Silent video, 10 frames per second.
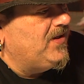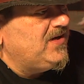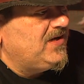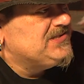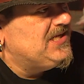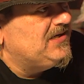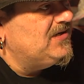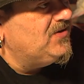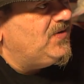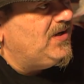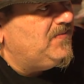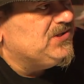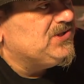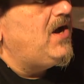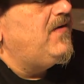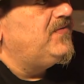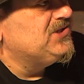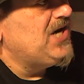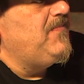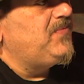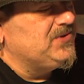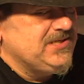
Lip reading: I think I sent you an image of the chapel.